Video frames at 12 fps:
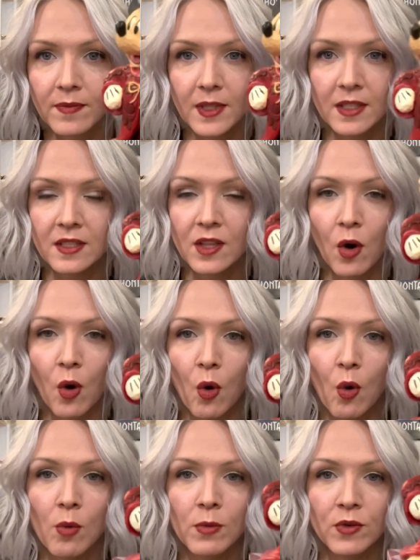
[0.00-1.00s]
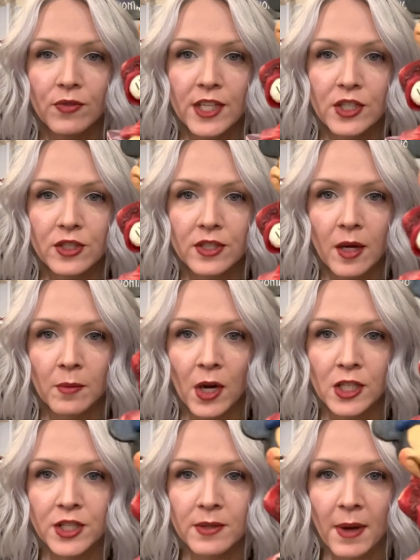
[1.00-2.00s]
Doesn't the whole movie just come
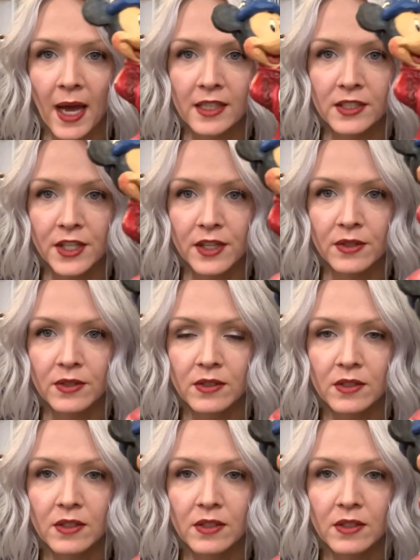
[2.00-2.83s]
rushing back to you?